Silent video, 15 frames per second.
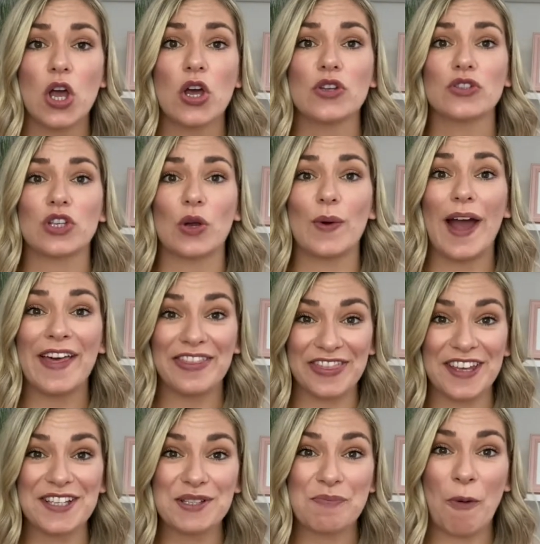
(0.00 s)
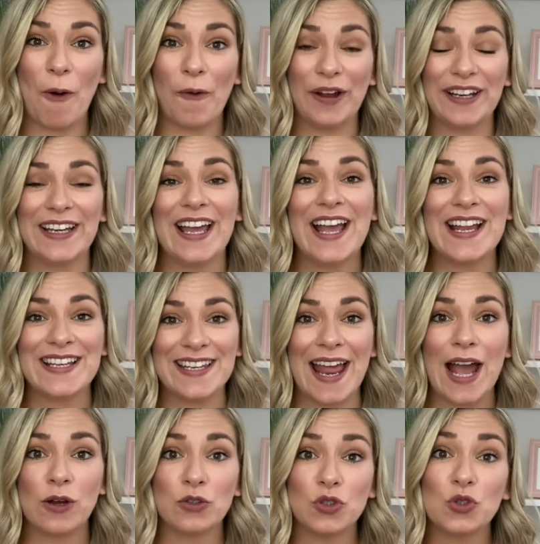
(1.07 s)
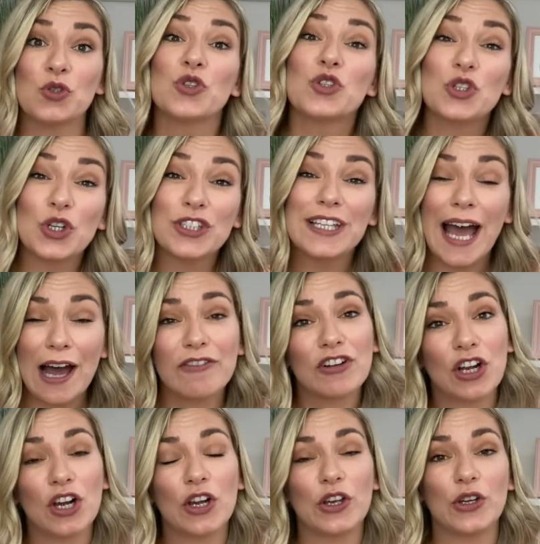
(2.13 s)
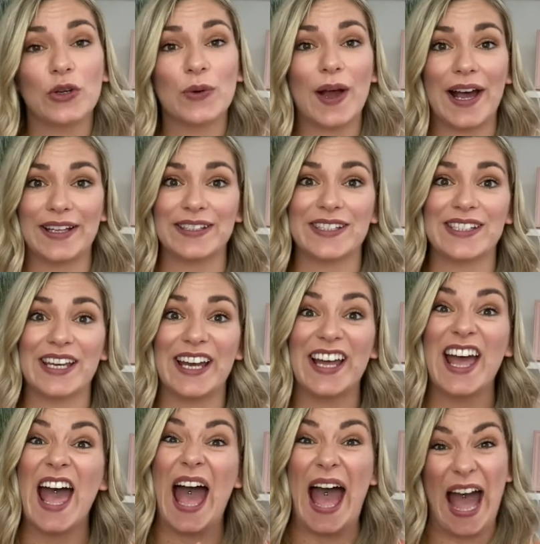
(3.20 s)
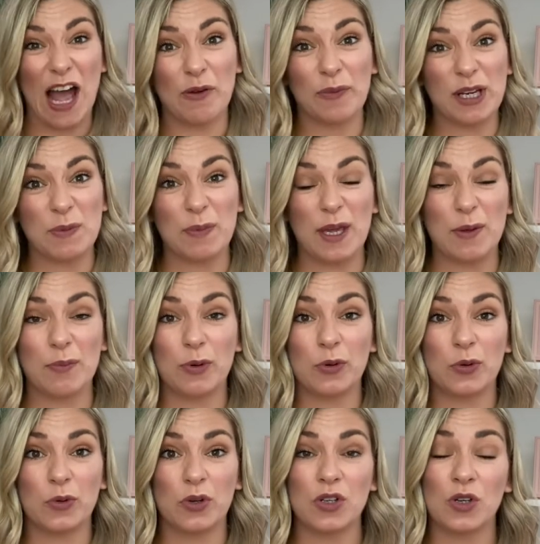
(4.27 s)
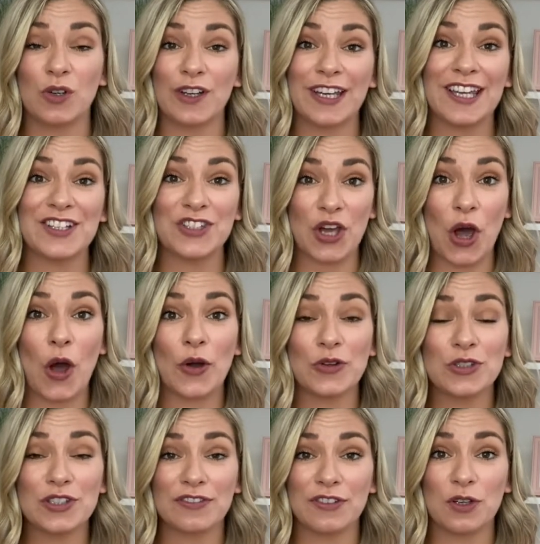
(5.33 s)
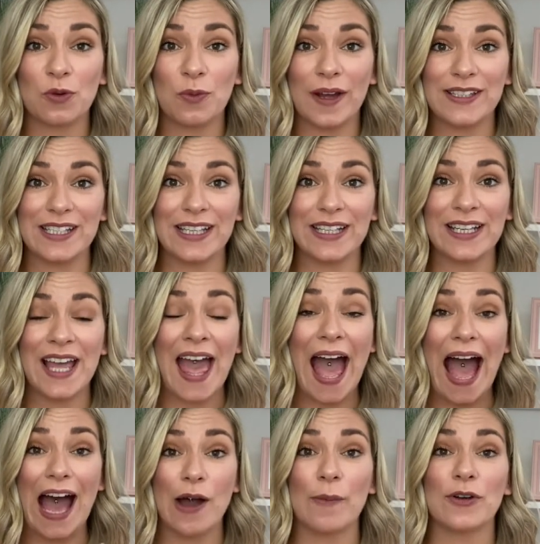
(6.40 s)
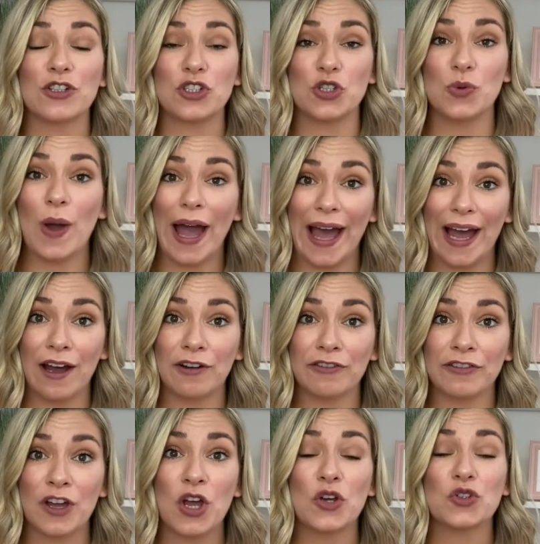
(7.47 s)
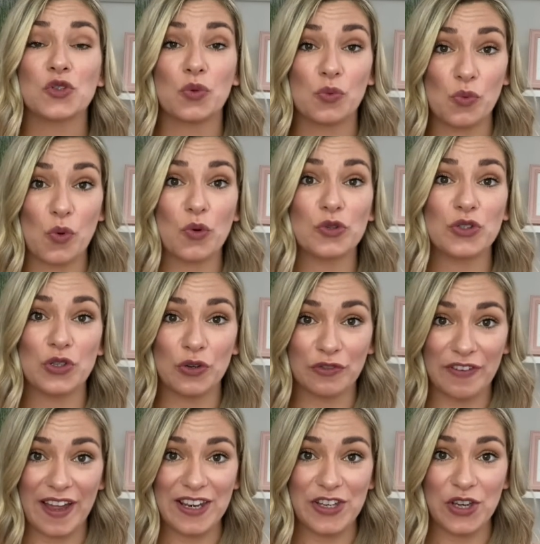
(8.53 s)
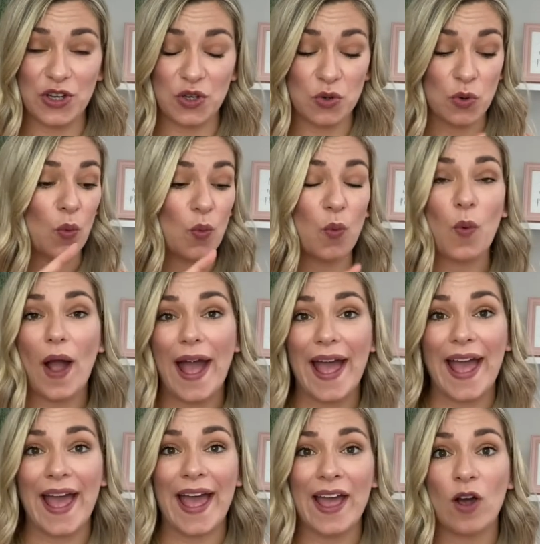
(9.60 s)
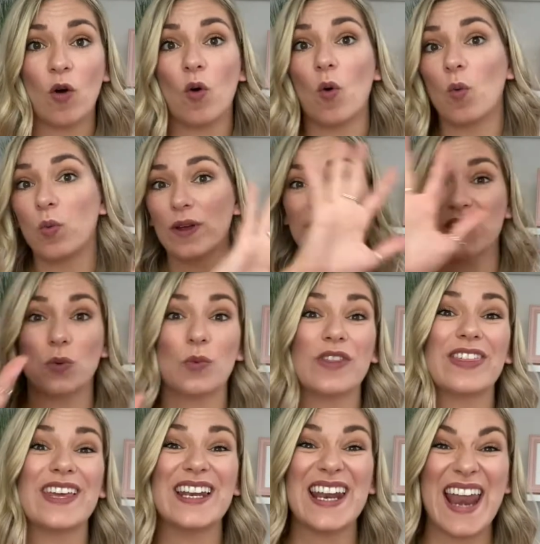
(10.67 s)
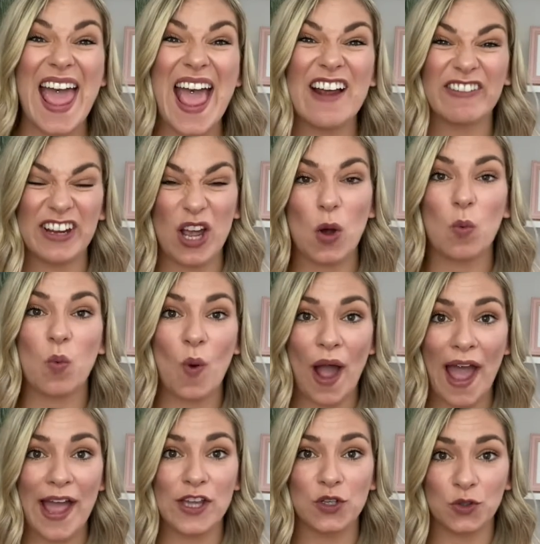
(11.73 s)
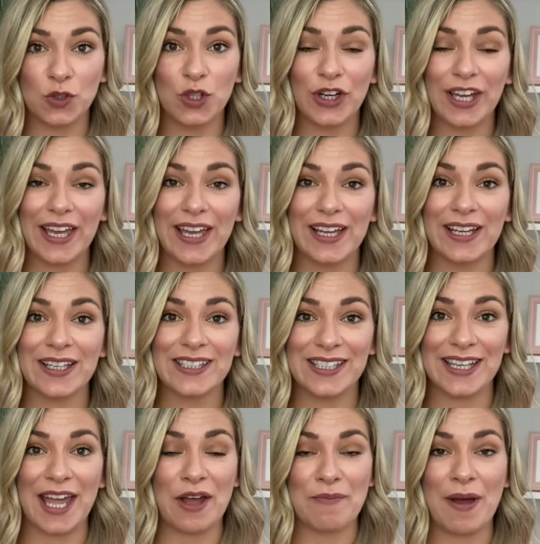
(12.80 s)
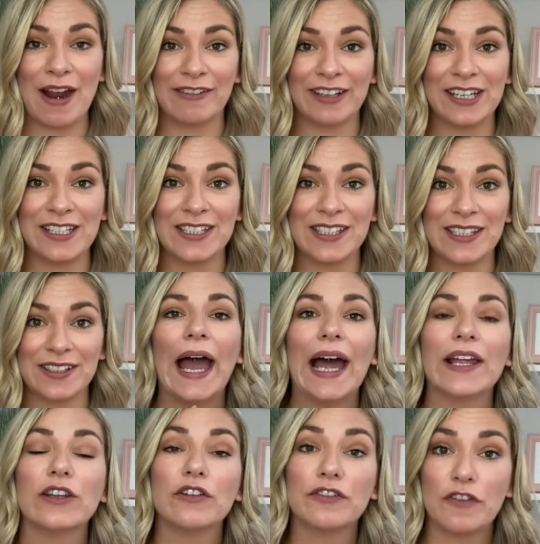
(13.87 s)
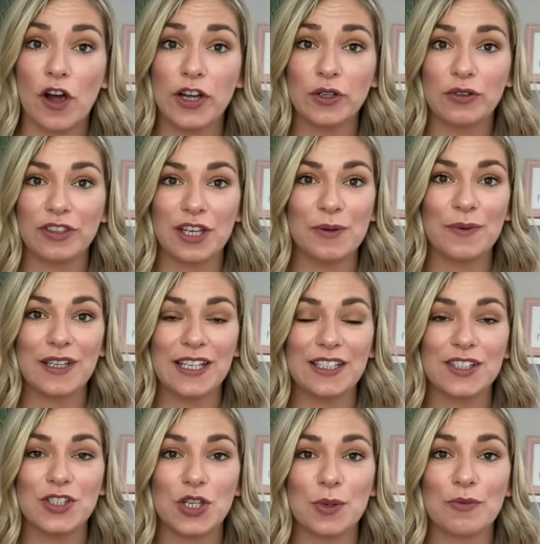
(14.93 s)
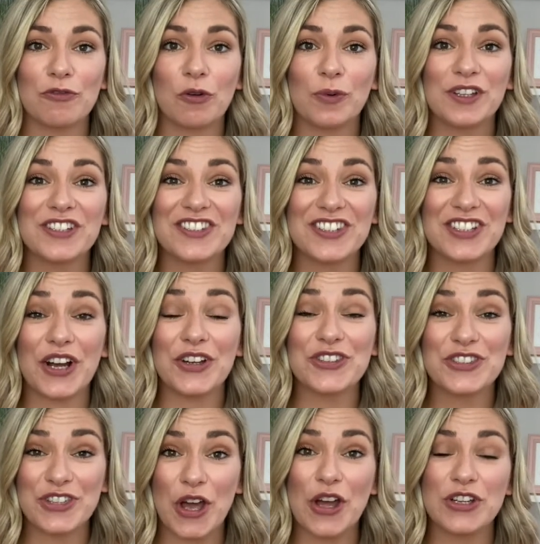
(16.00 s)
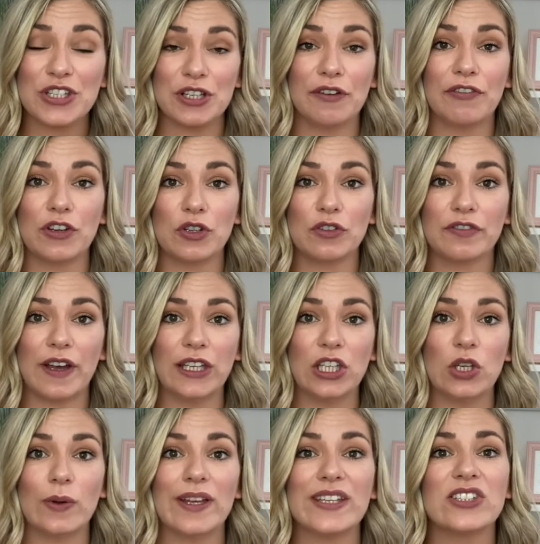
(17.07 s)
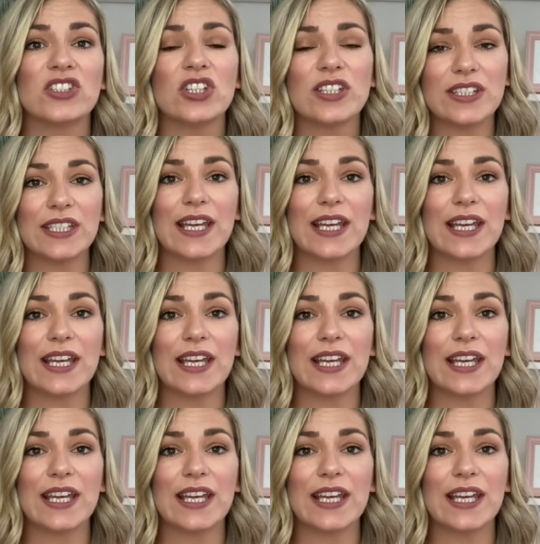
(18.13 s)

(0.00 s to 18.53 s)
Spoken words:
So at this point, now you should have a clue as to how many people you're looking to host for your wedding, how much you have towards your venue, where or within an area where you're looking to get married. And the final thing we need to do before we can start searching for your venue is just to